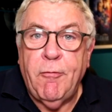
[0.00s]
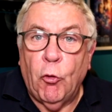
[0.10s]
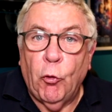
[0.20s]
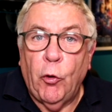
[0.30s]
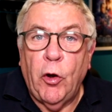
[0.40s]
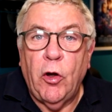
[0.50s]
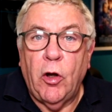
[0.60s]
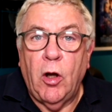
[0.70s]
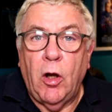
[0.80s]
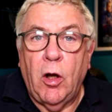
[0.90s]
fun
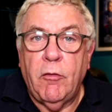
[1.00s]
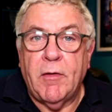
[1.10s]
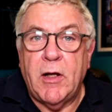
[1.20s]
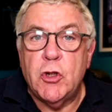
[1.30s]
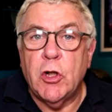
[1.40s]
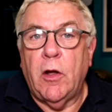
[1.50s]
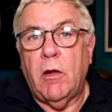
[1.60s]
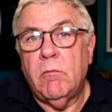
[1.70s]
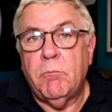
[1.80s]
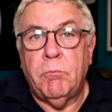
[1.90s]
feature,
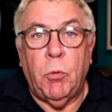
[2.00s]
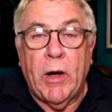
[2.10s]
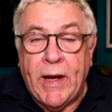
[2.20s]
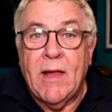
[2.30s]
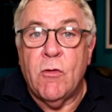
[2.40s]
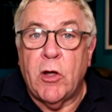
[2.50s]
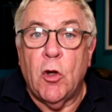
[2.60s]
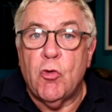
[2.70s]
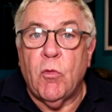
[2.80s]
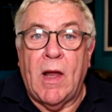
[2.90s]
but it is a
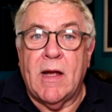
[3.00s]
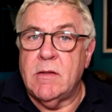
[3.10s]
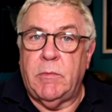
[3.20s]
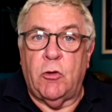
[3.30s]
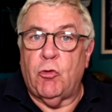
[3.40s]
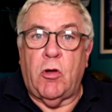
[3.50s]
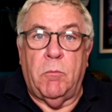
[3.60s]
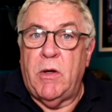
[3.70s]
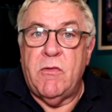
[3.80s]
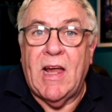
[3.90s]
useful item. You just
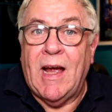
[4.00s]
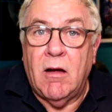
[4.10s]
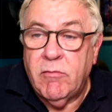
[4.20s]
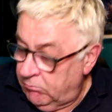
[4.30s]
can print it out